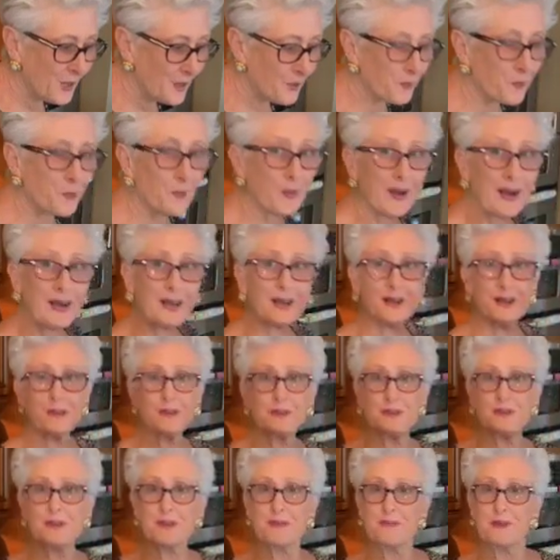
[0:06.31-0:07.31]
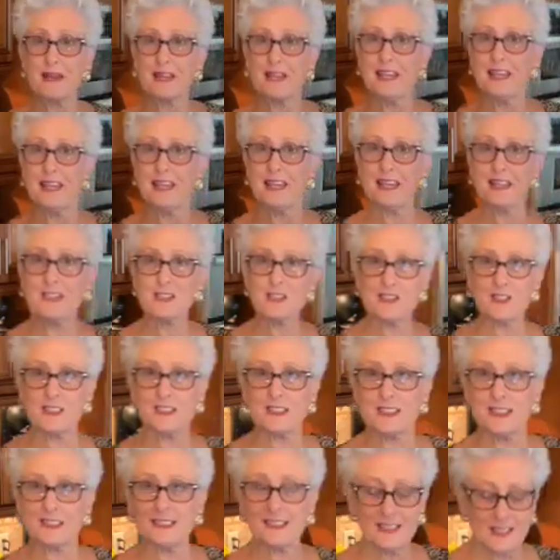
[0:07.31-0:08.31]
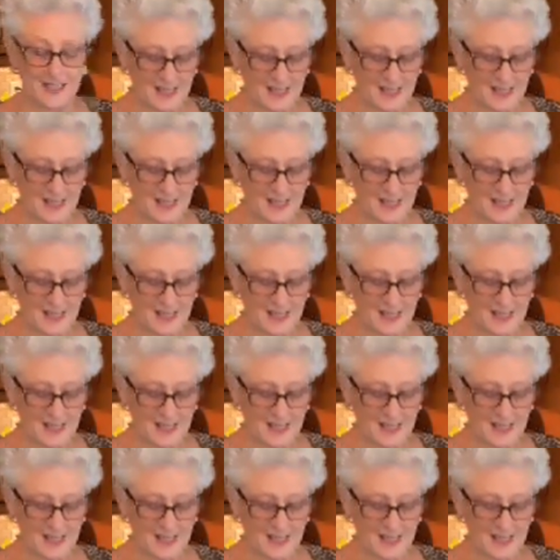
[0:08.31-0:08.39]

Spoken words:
Welcome to my kitchen.